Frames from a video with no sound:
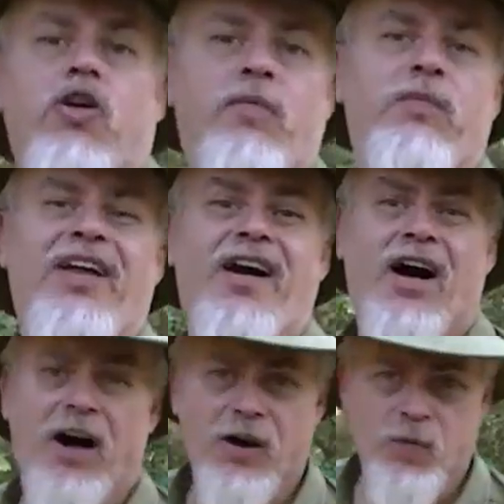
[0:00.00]
Remember that
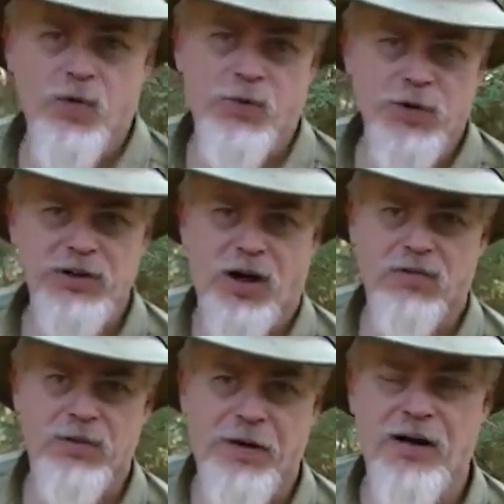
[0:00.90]
awkward we
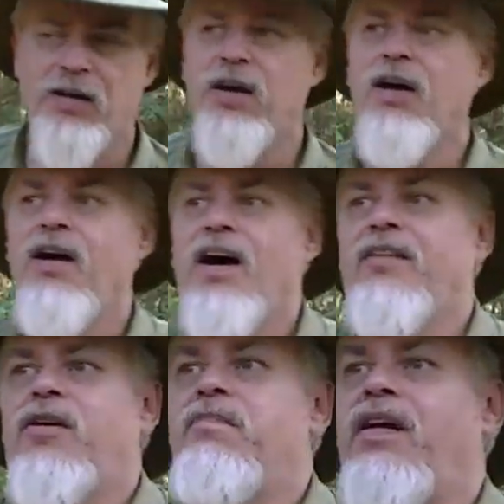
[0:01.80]
talked about? And
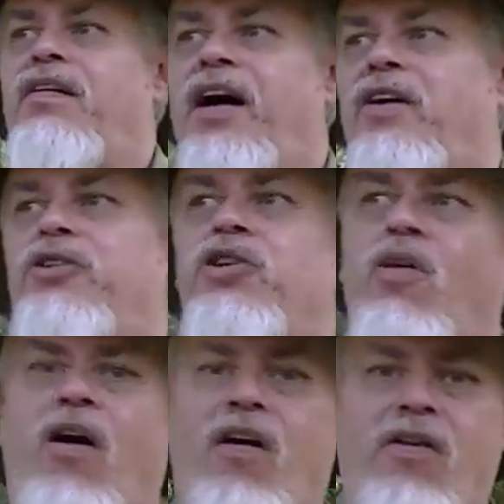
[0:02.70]
they're bearing down too
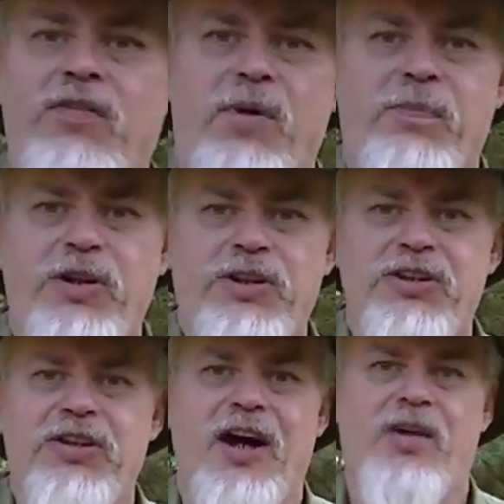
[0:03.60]
hard and they're pushing
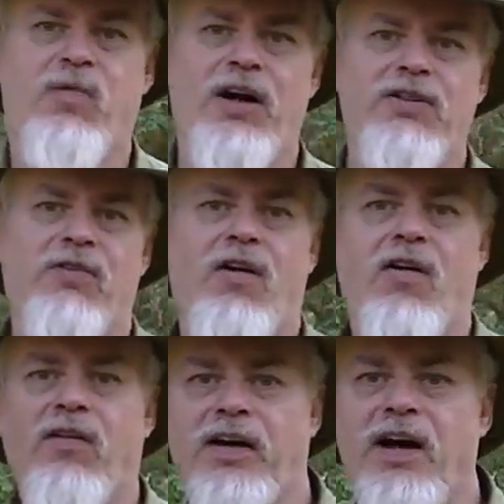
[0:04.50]
sideways
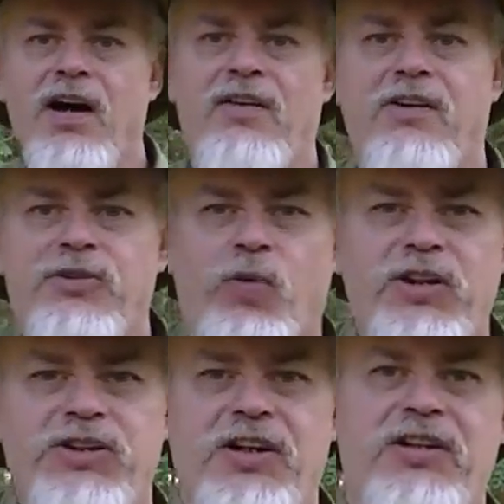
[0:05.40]
wrong and they're
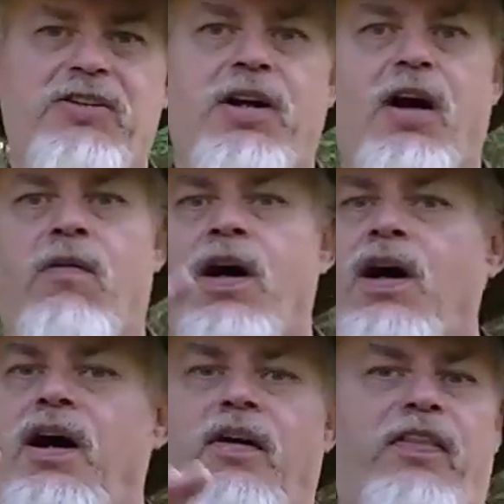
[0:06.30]
twisting as they go,
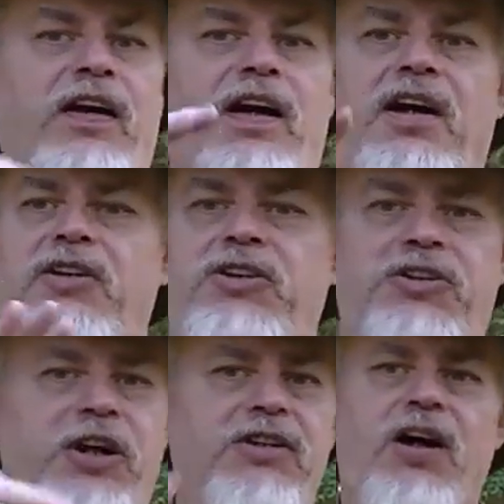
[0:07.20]
and a thin edge
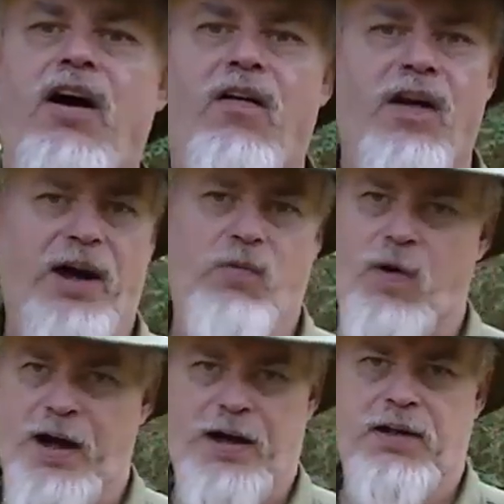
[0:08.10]
just gets all out of
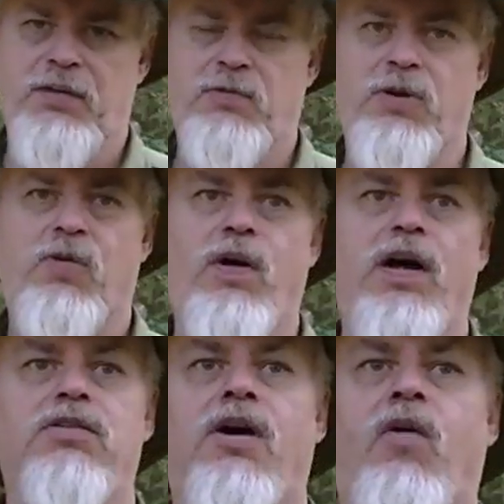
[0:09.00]
whack real
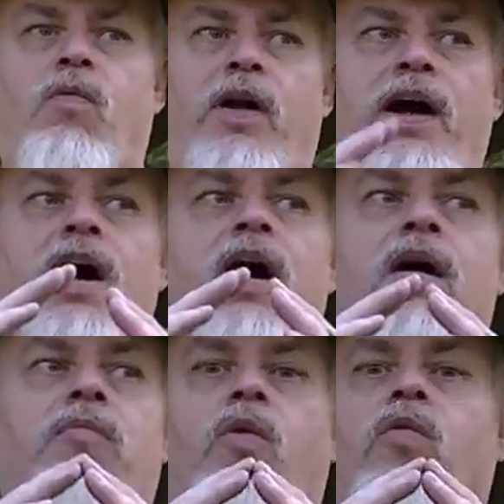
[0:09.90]
quick. So I want a
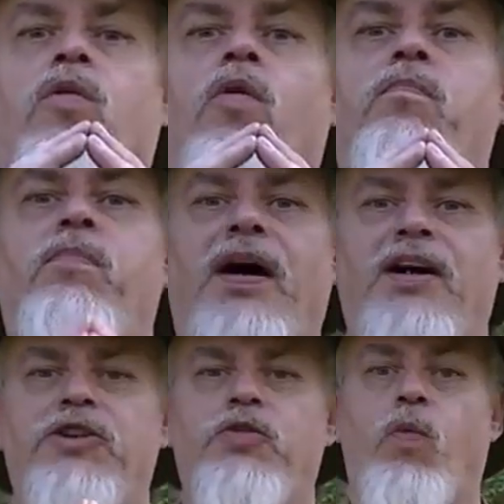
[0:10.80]
more
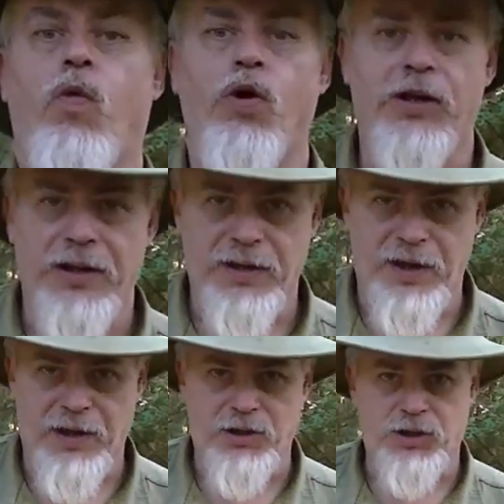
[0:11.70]
robust working
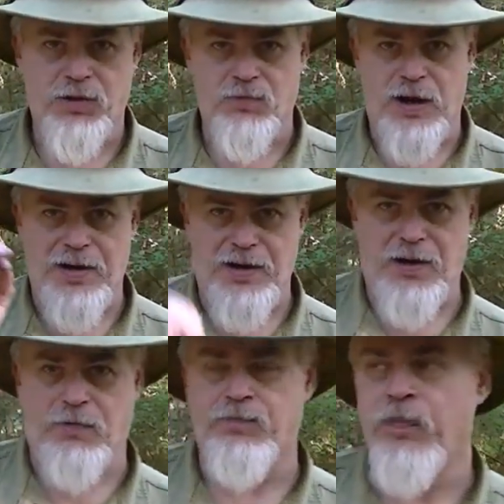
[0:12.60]
edge right now.